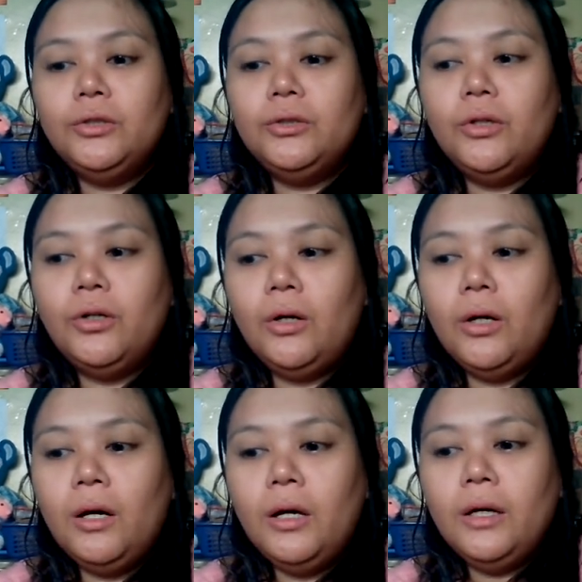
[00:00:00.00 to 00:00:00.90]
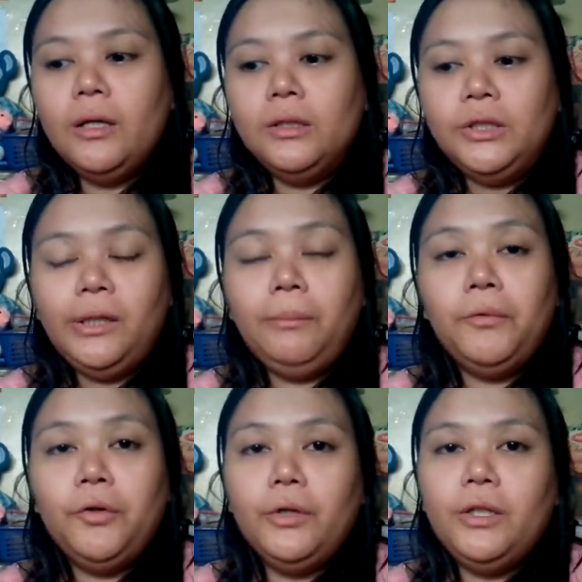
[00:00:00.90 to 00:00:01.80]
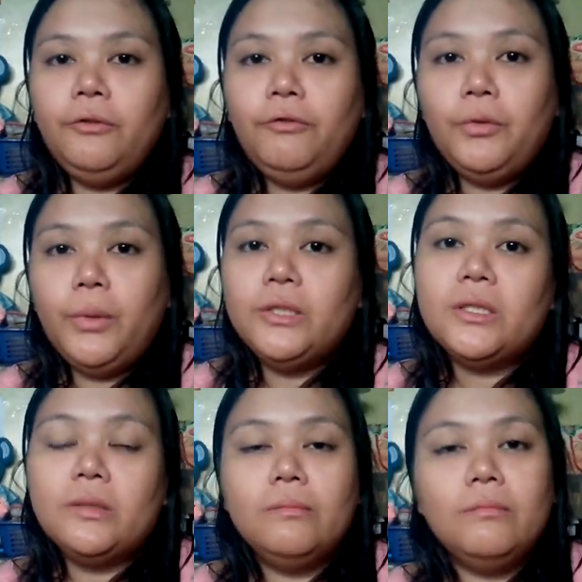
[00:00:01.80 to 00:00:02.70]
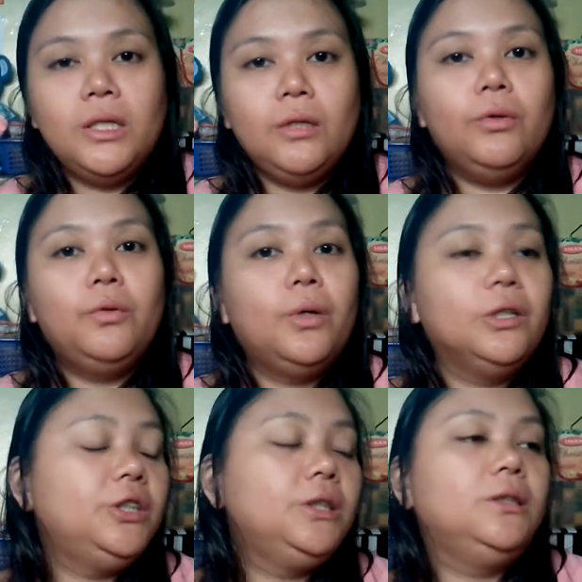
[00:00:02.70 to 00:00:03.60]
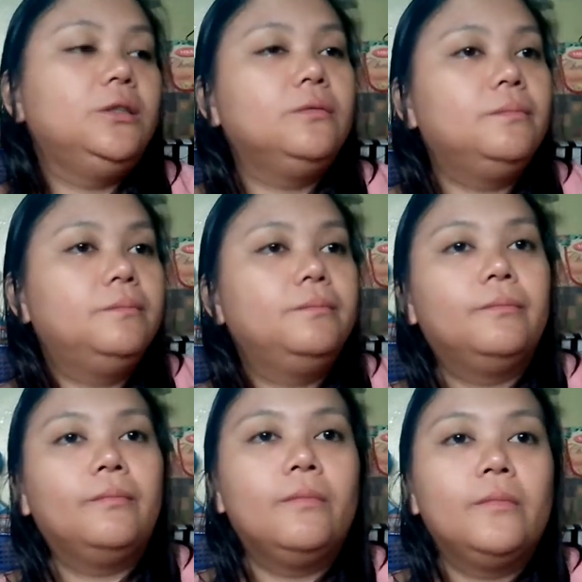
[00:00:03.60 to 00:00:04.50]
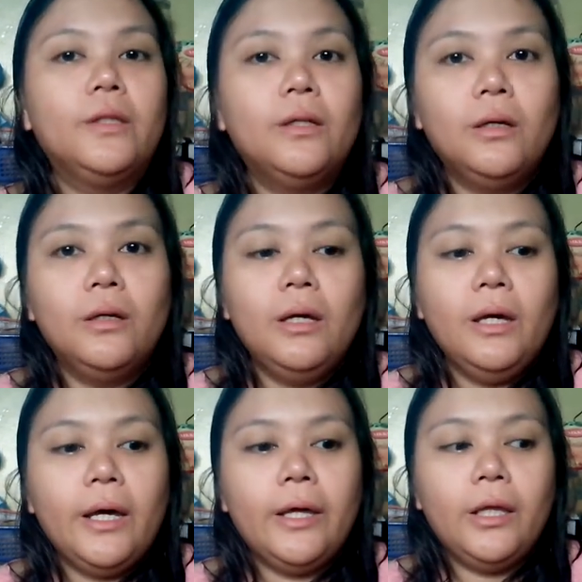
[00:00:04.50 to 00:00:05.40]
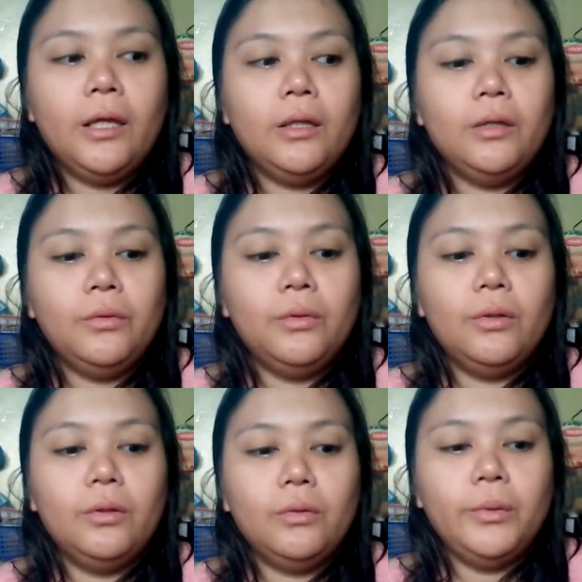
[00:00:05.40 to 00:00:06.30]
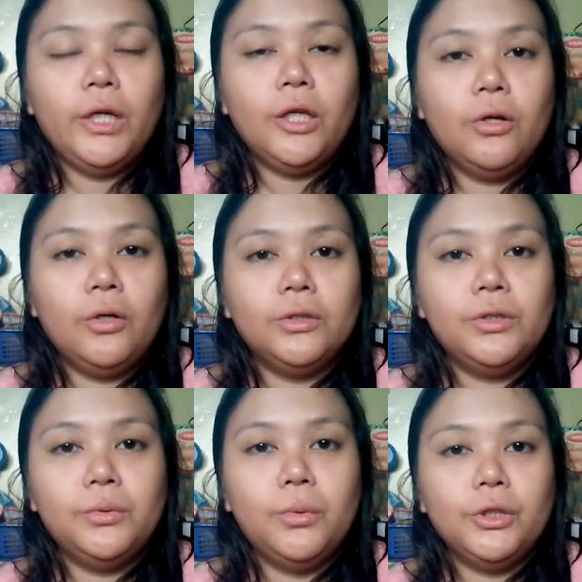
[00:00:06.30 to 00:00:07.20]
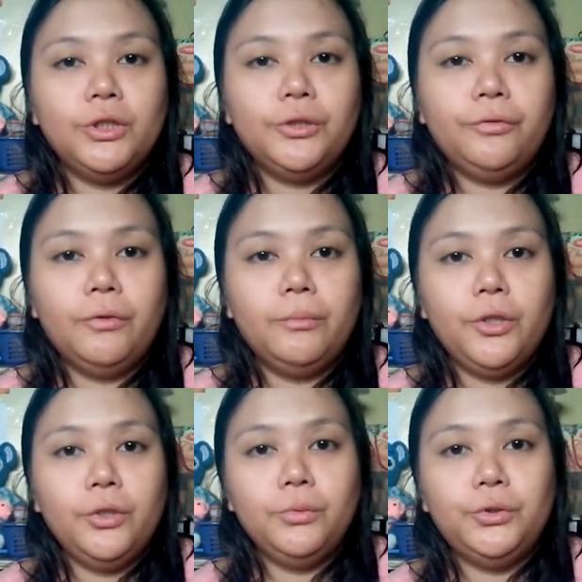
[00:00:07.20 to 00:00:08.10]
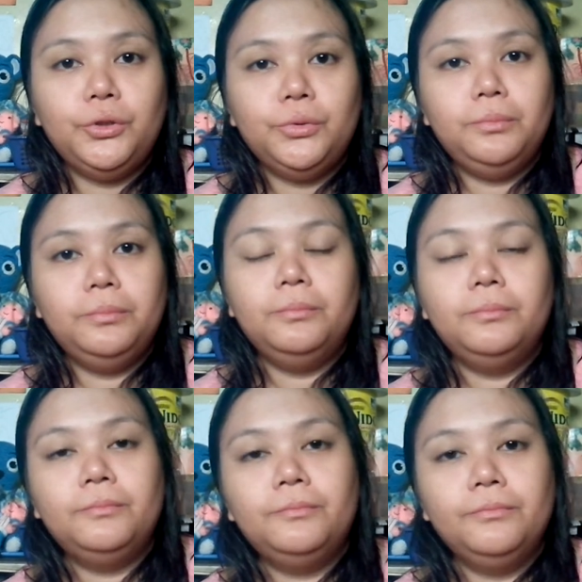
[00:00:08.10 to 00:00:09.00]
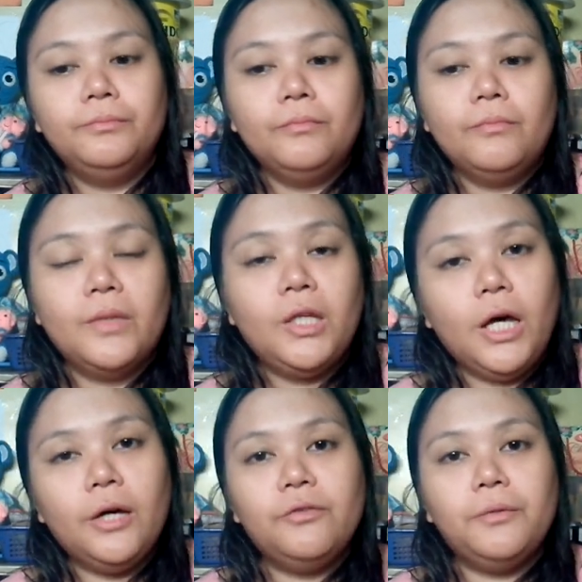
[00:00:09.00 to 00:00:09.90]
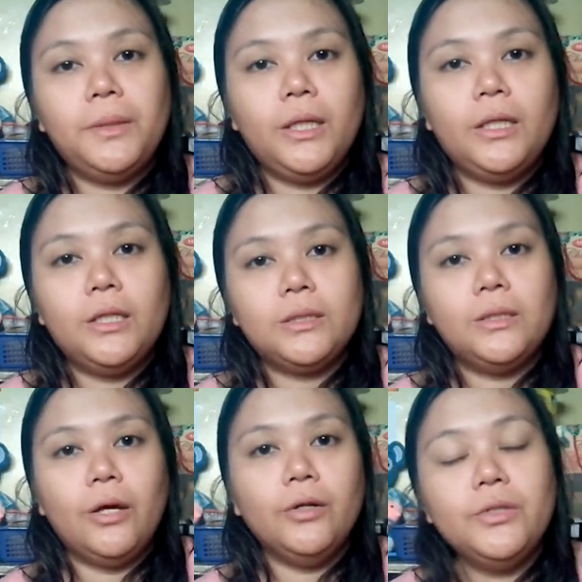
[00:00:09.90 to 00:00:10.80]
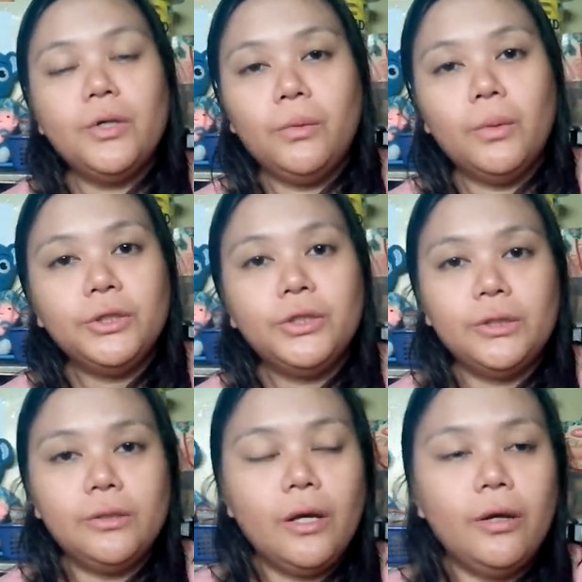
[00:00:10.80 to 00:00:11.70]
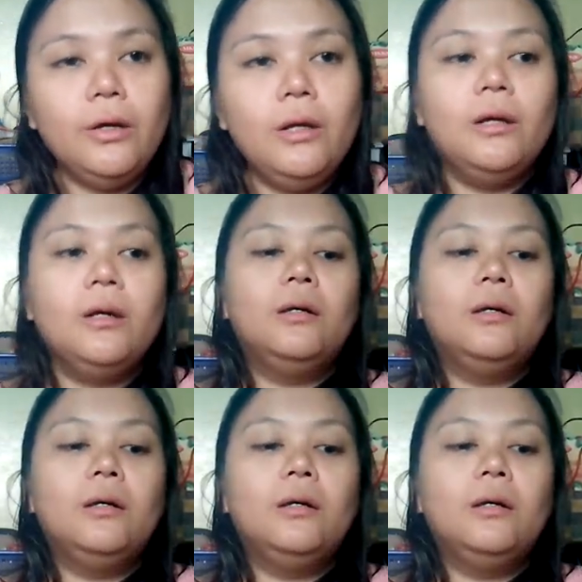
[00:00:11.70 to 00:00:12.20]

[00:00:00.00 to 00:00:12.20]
So, she influenced me with watching it. And we can also watch it from the YouTube. We have a playlist there, so I watched it there.